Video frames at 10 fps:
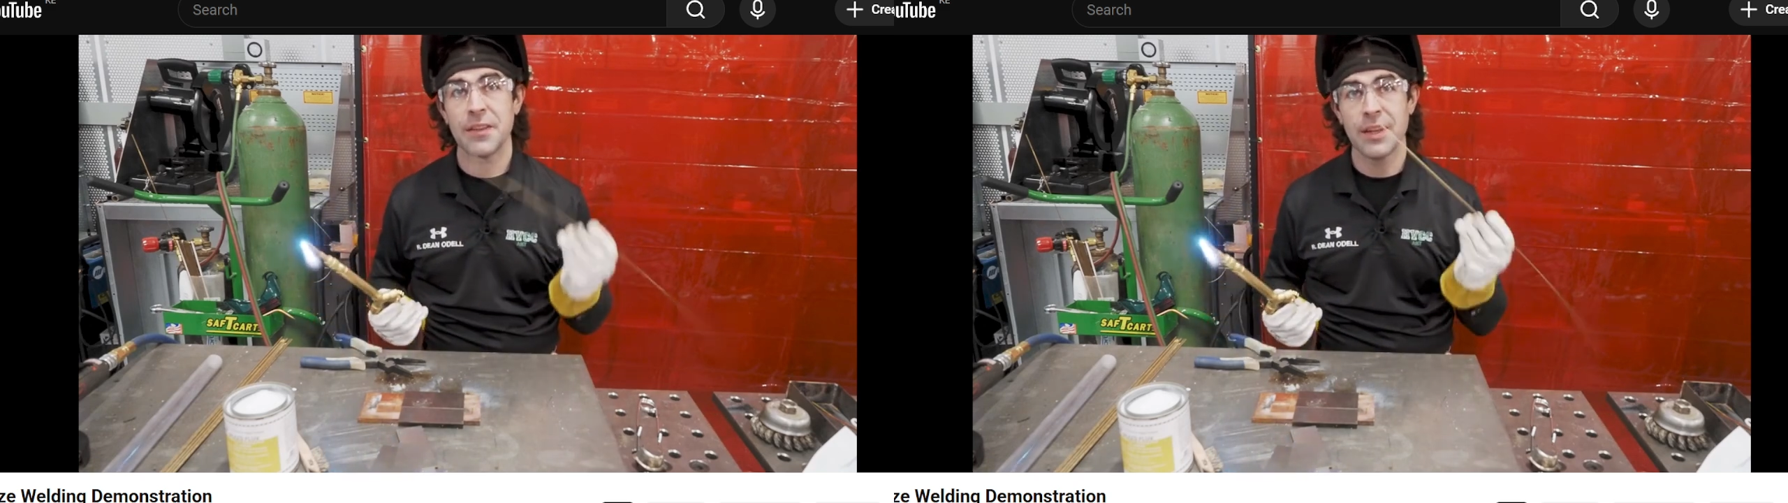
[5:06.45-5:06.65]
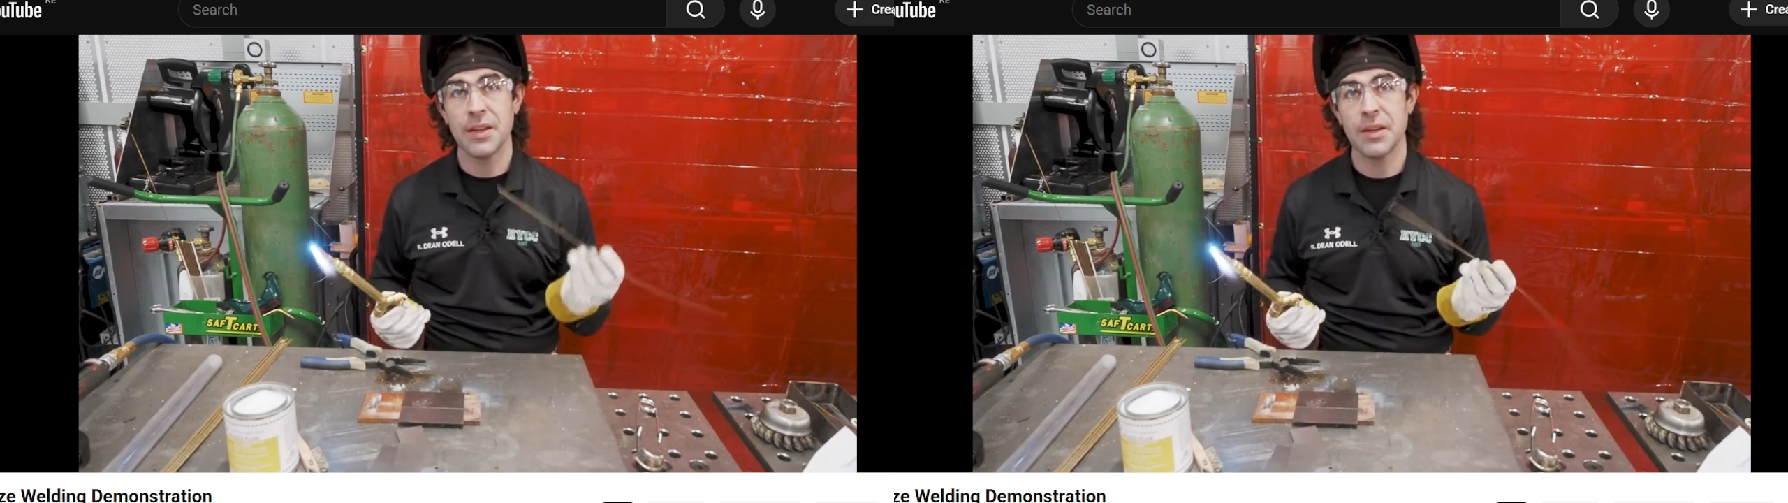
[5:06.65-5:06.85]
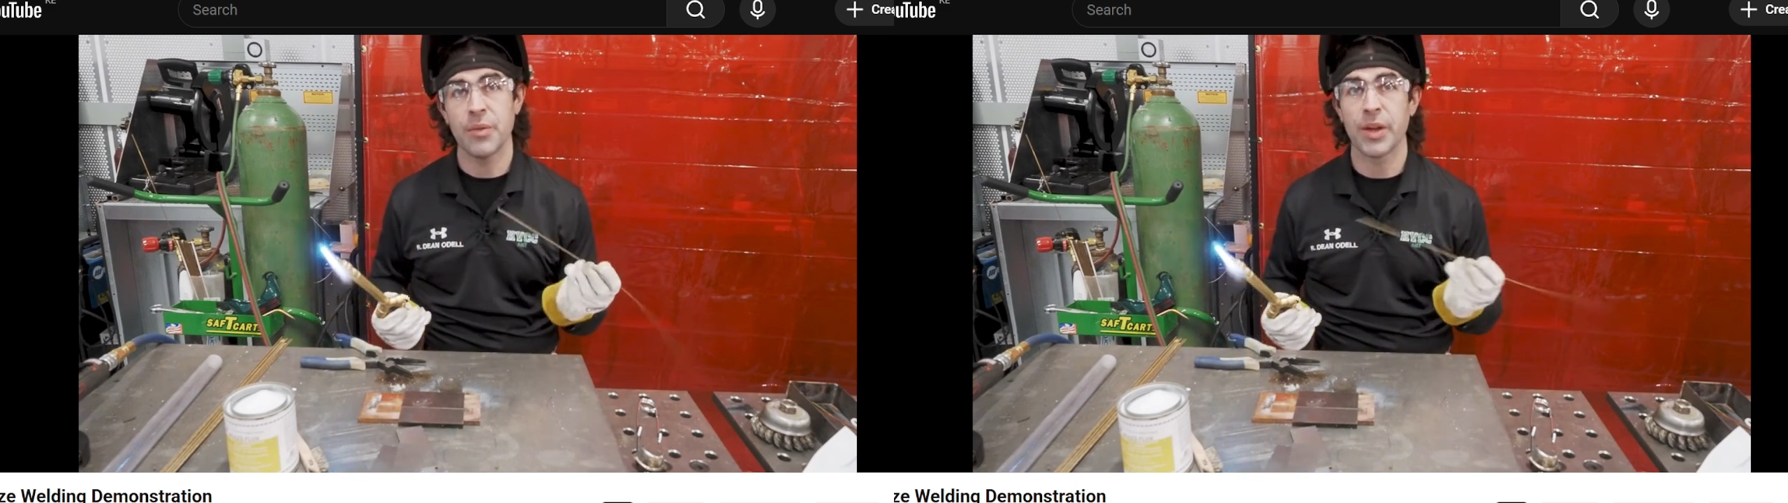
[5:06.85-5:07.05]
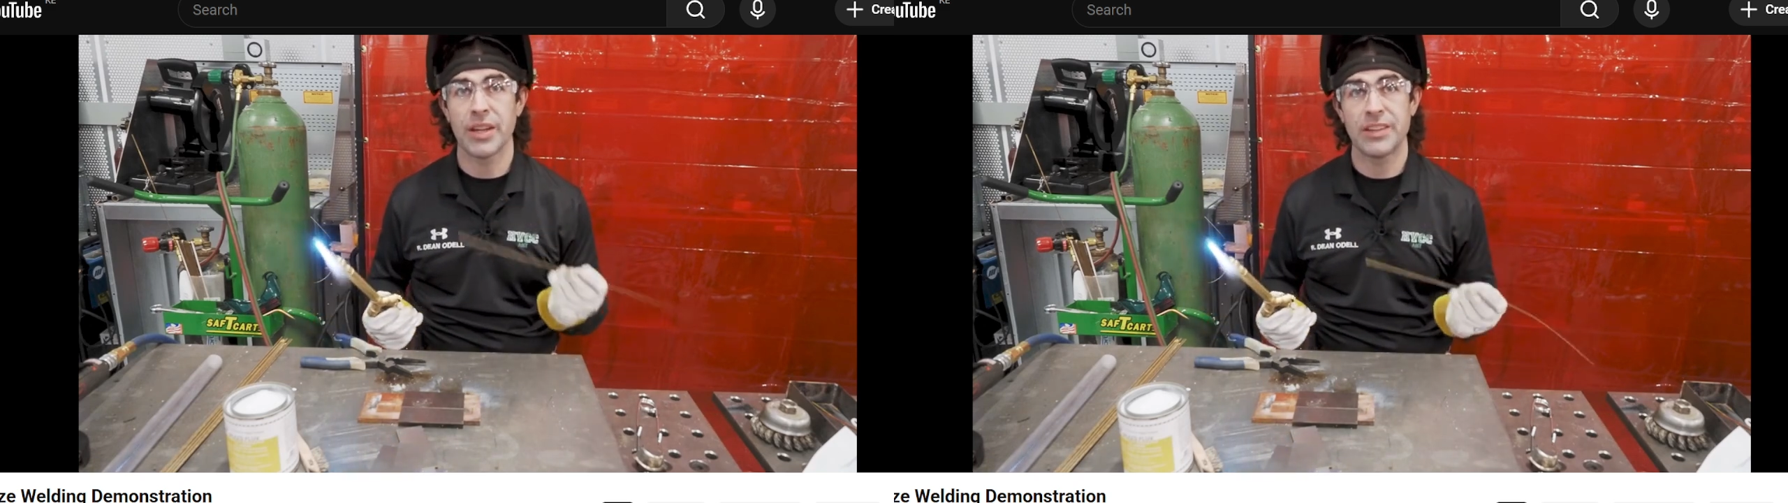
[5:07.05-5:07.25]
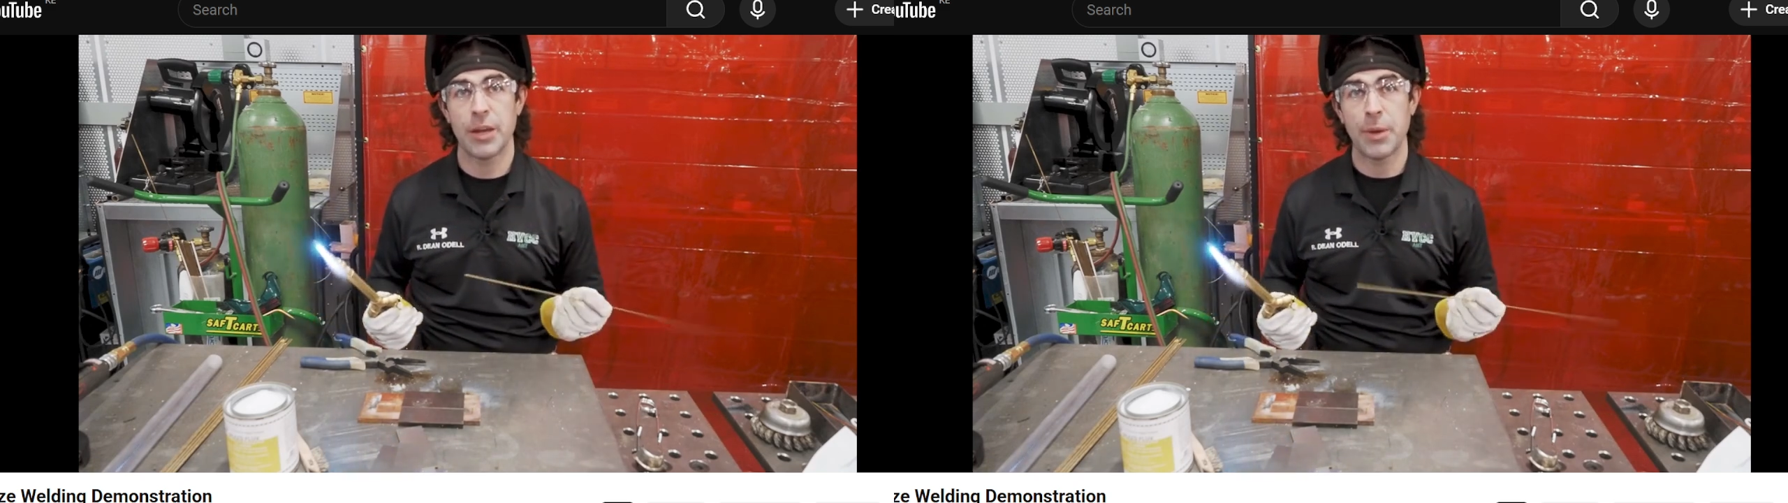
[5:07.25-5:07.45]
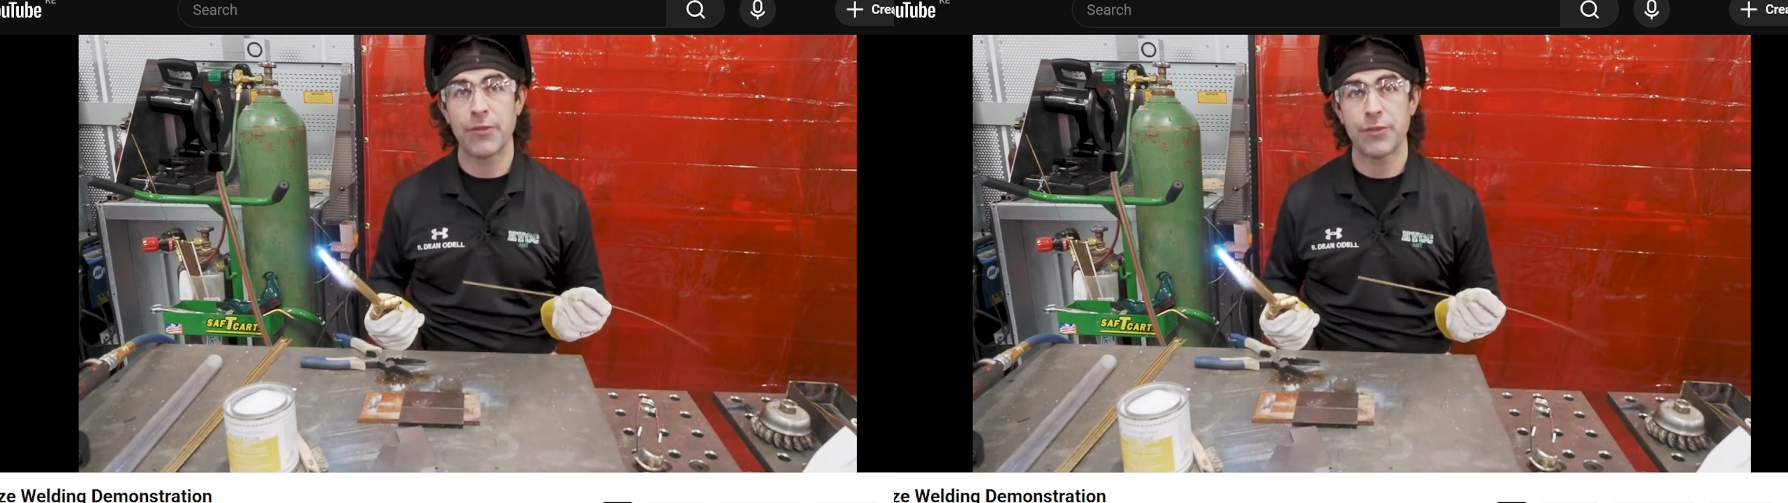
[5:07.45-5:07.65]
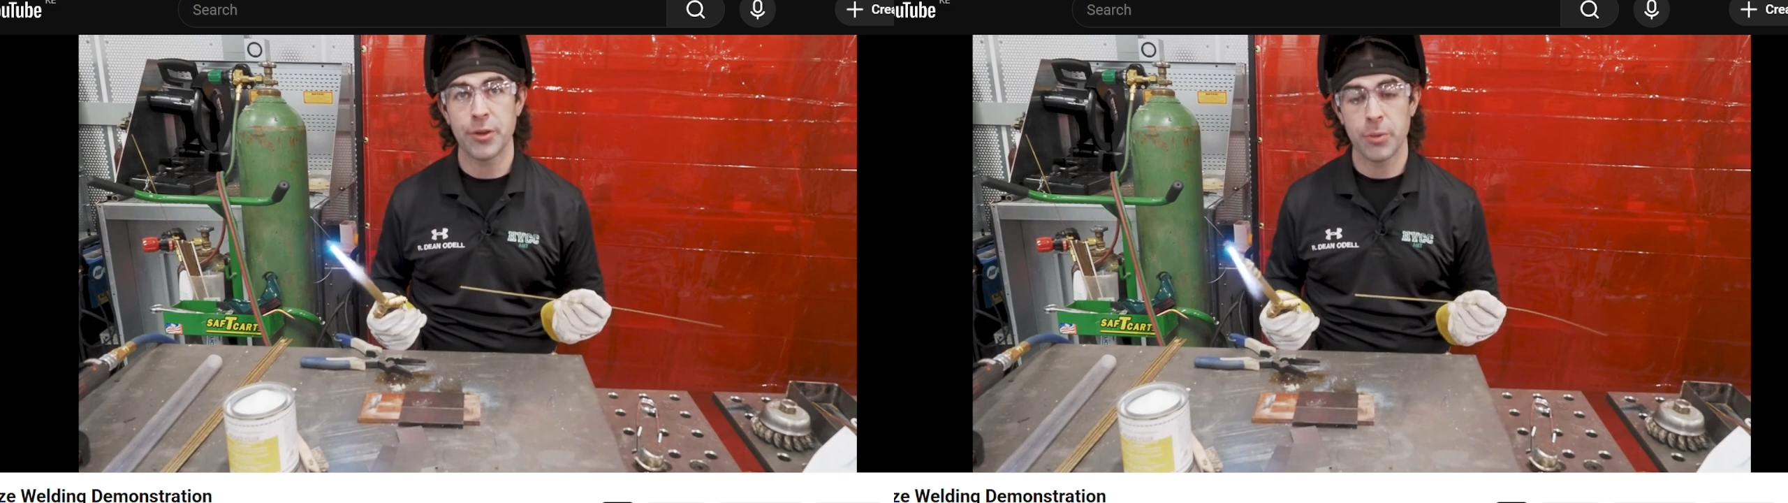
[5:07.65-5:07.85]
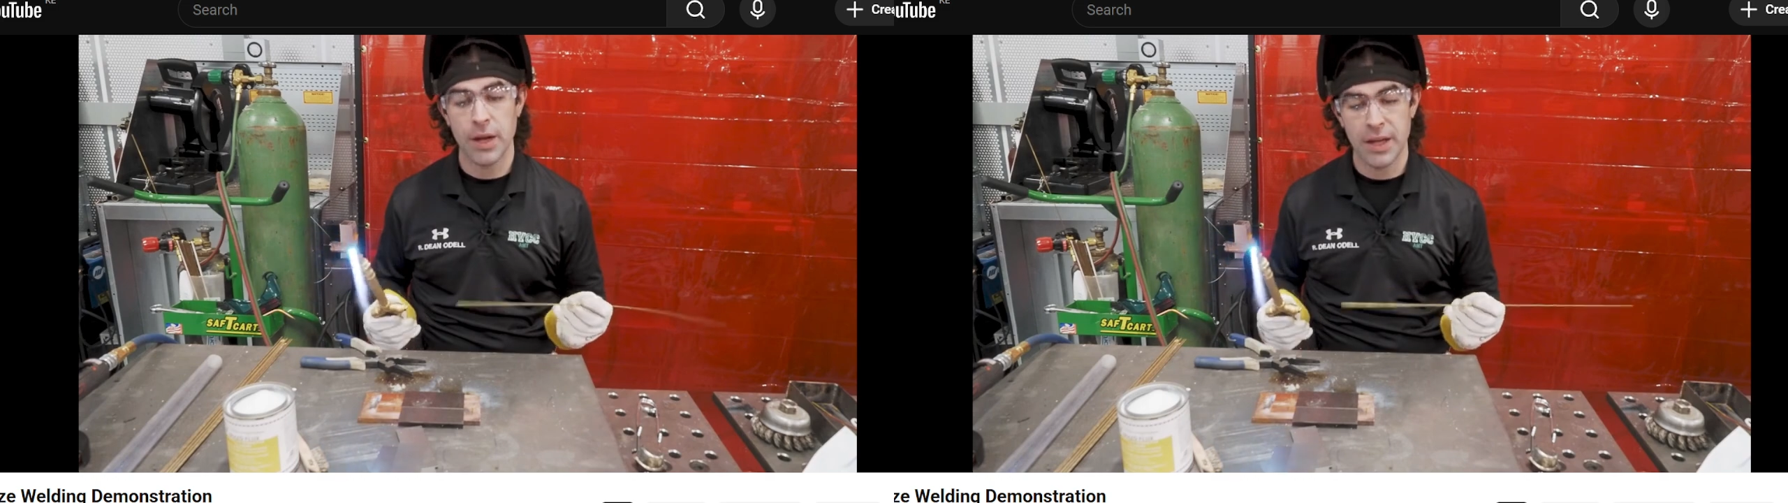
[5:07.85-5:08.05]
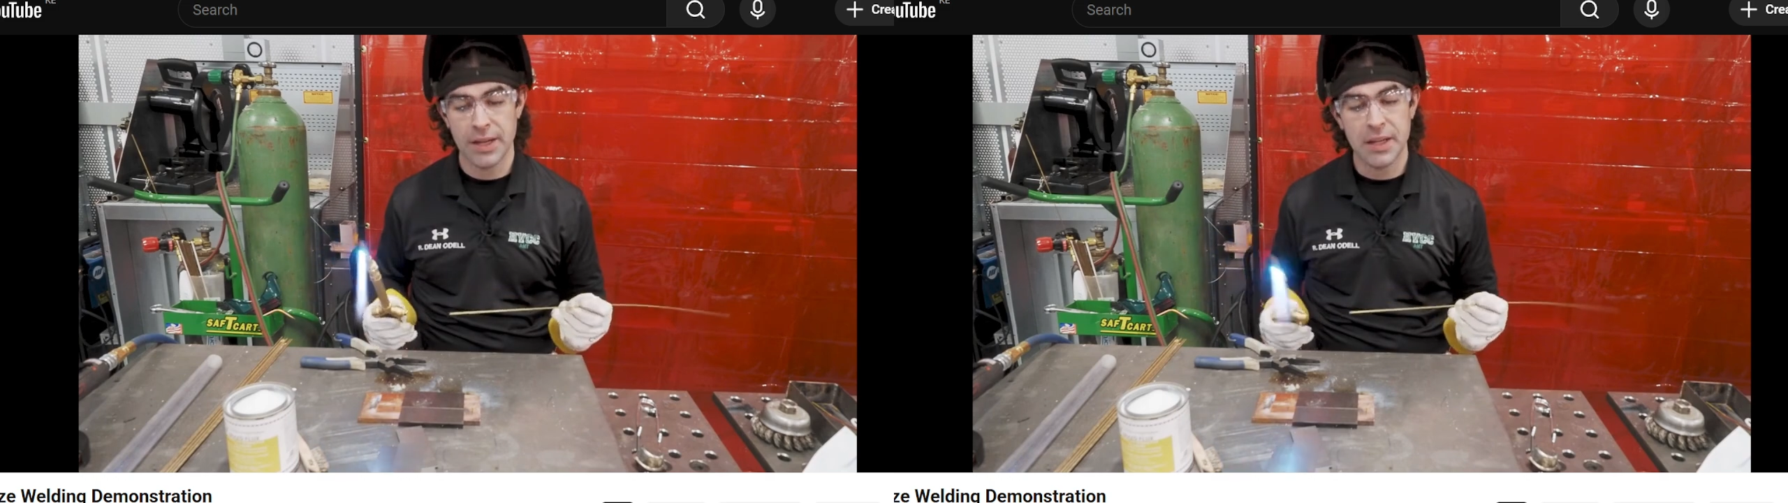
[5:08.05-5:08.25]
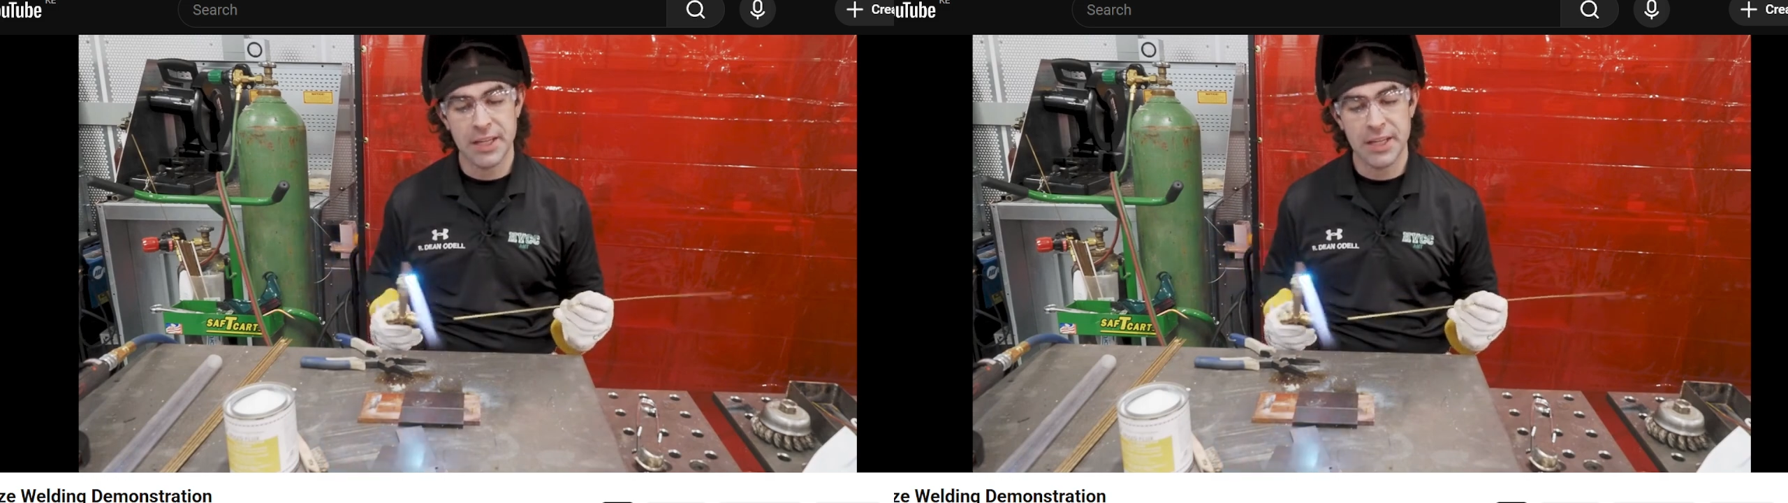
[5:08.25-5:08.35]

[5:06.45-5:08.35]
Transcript: Then I'm going to take my filler rod,